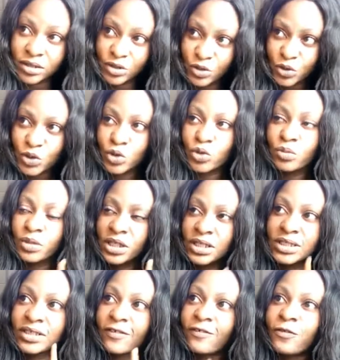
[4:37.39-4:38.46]
YouTube
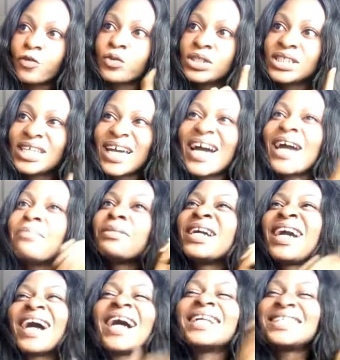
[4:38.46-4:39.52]
is a full-time
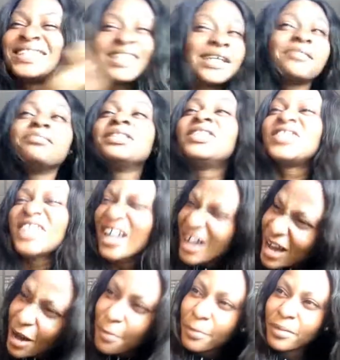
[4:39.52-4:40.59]
goddamn
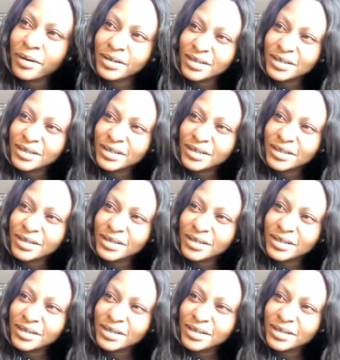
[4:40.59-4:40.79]
job.